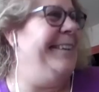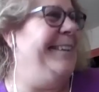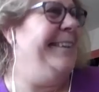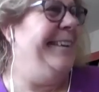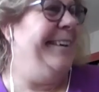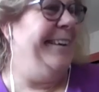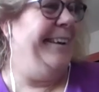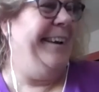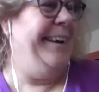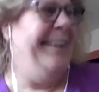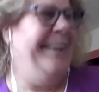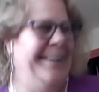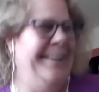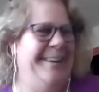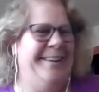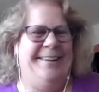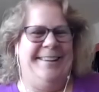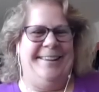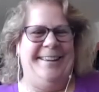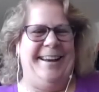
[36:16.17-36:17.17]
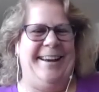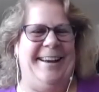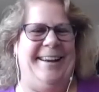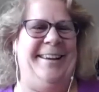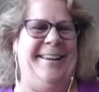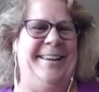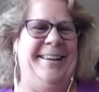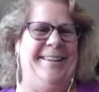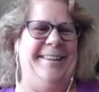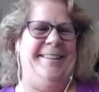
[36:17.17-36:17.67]
yeah,
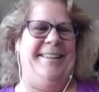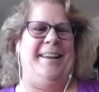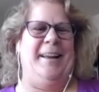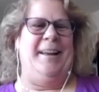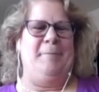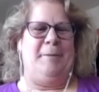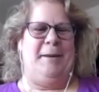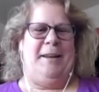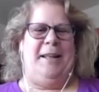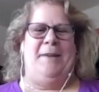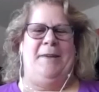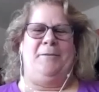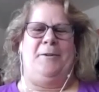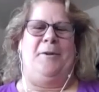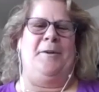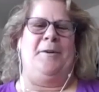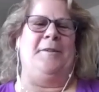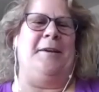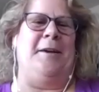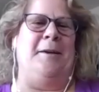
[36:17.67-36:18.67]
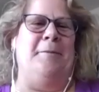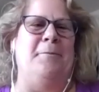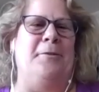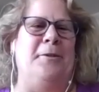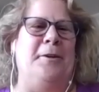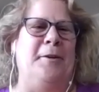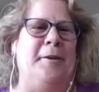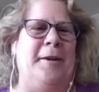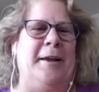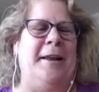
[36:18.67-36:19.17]
that I'm going to have a hard time
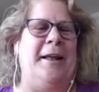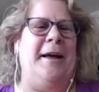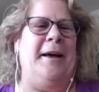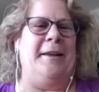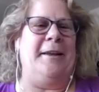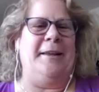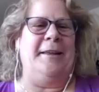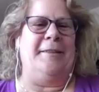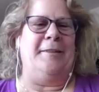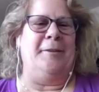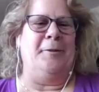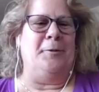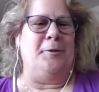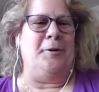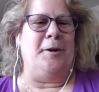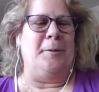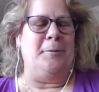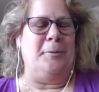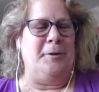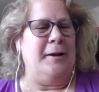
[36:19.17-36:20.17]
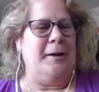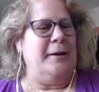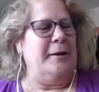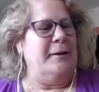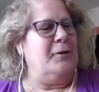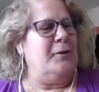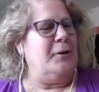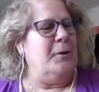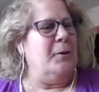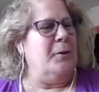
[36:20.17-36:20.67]
figuring out how to get those jobs
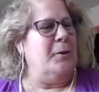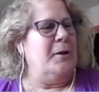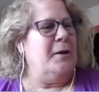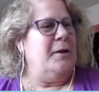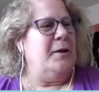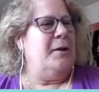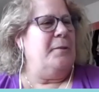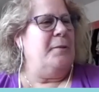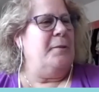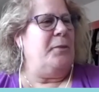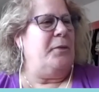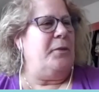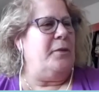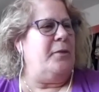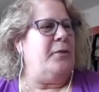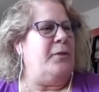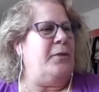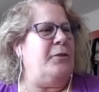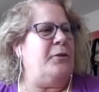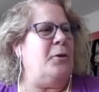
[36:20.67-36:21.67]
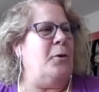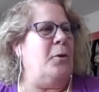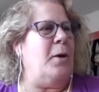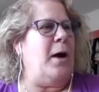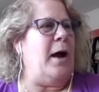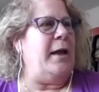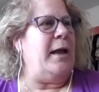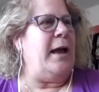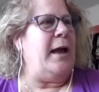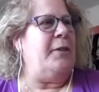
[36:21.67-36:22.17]
done. So
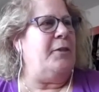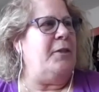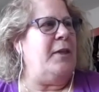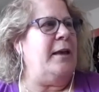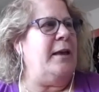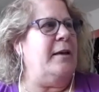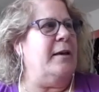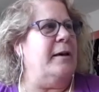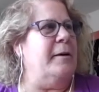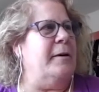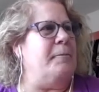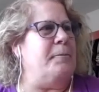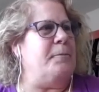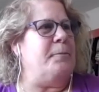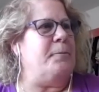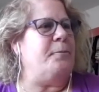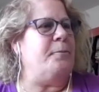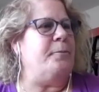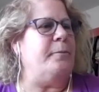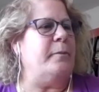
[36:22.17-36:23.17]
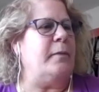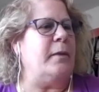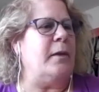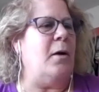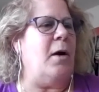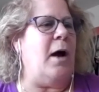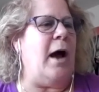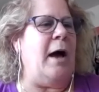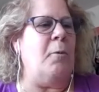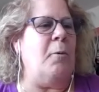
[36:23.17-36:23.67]
I think
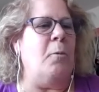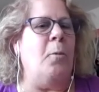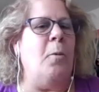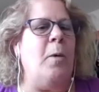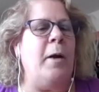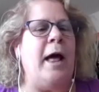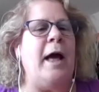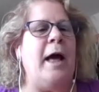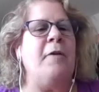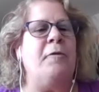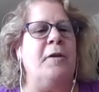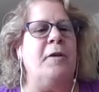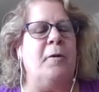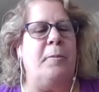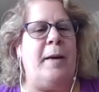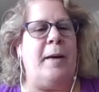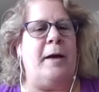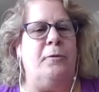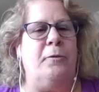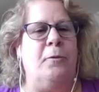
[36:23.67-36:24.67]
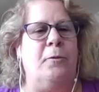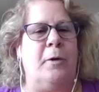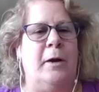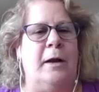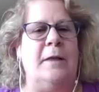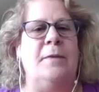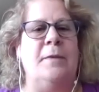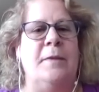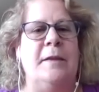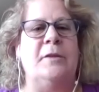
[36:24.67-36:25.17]
what I feel bad for
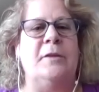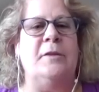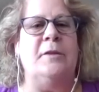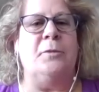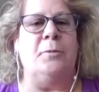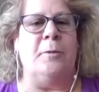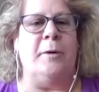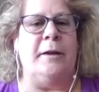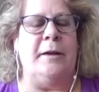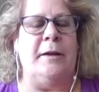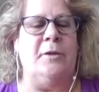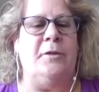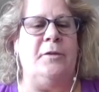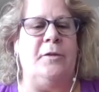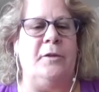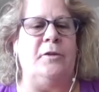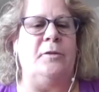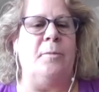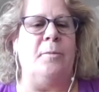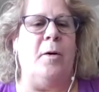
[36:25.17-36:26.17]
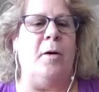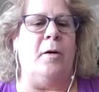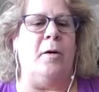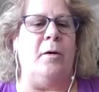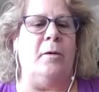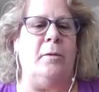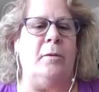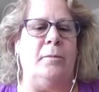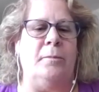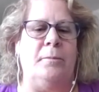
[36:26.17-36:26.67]
in this one is the
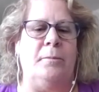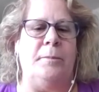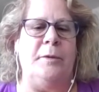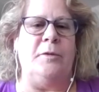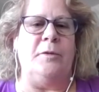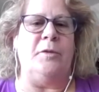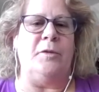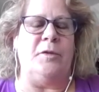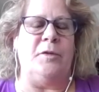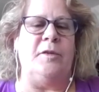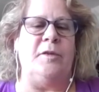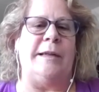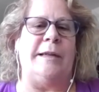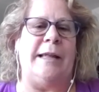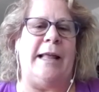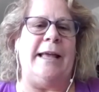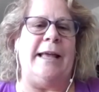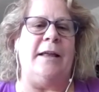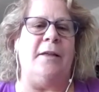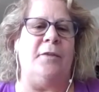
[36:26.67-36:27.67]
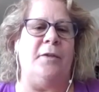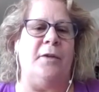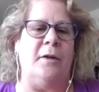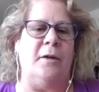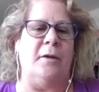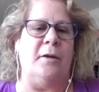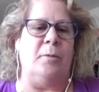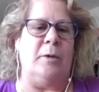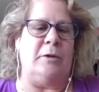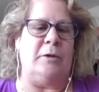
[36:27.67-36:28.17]
small businesses like
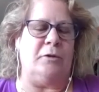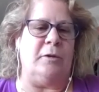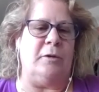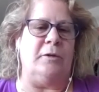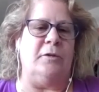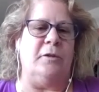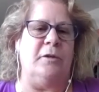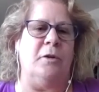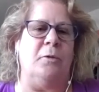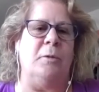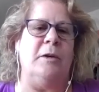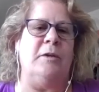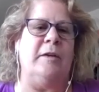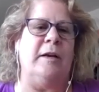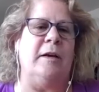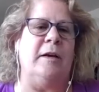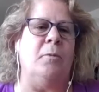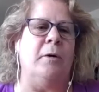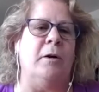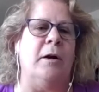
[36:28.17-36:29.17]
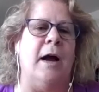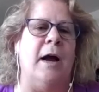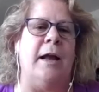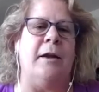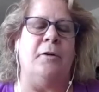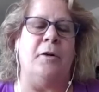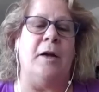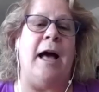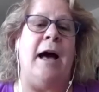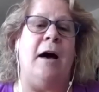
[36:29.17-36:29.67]
the restaurants and the retail, where I
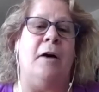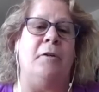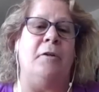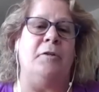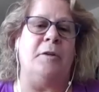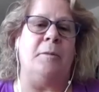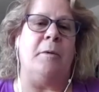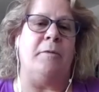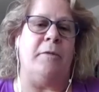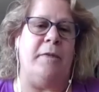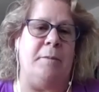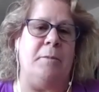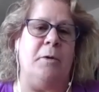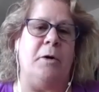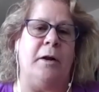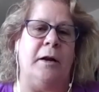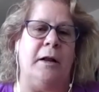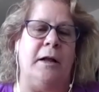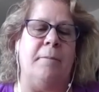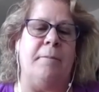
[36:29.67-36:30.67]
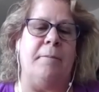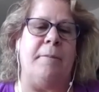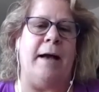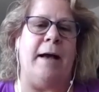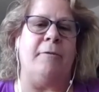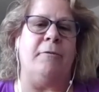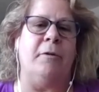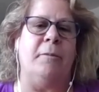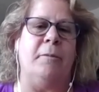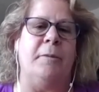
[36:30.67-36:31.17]
don't know how some of them are going to come
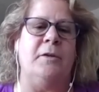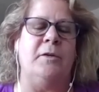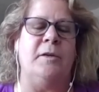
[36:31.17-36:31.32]
back from this.